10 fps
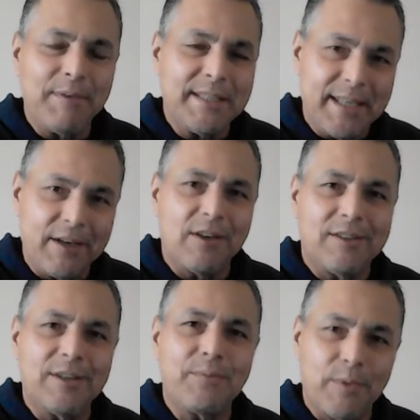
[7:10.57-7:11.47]
He's here
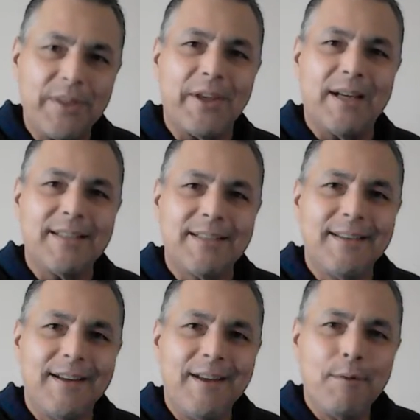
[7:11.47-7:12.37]
on earth with us,
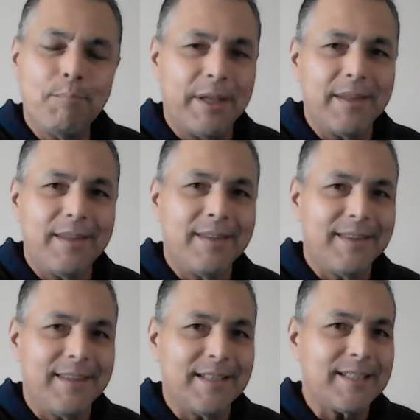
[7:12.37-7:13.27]
but
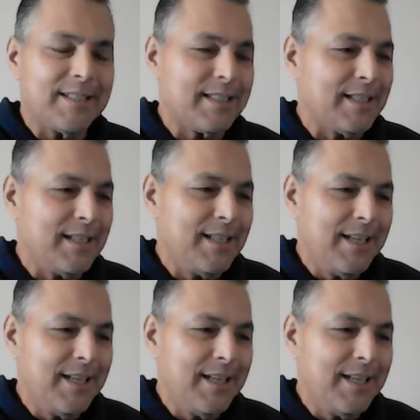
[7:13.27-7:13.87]
this is